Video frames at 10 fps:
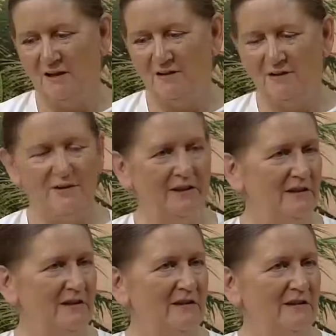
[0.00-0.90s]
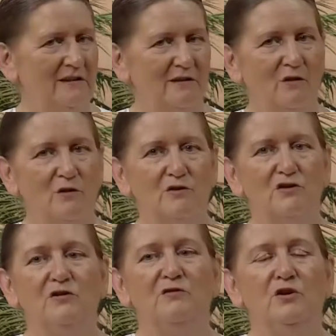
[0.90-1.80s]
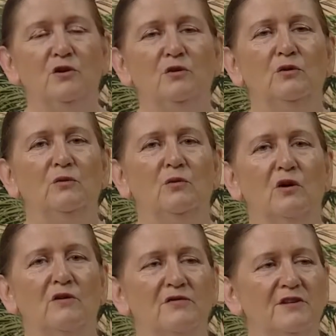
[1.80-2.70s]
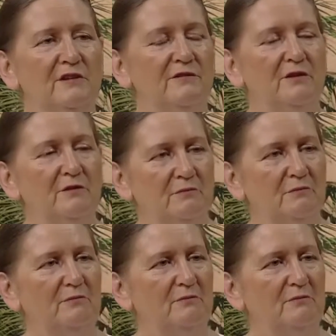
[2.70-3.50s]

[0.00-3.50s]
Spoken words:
This is God's view of the different